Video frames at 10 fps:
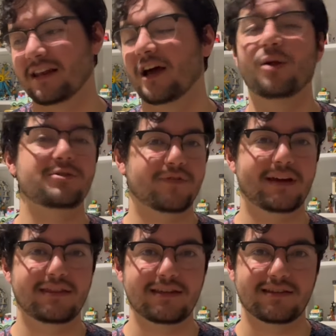And I always
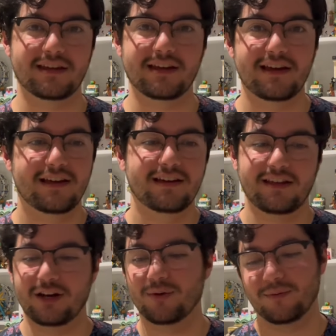find these like,
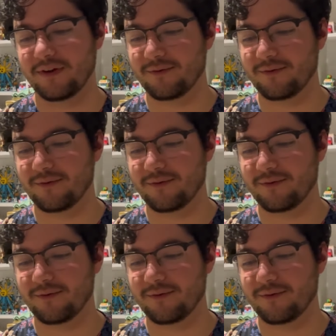you know,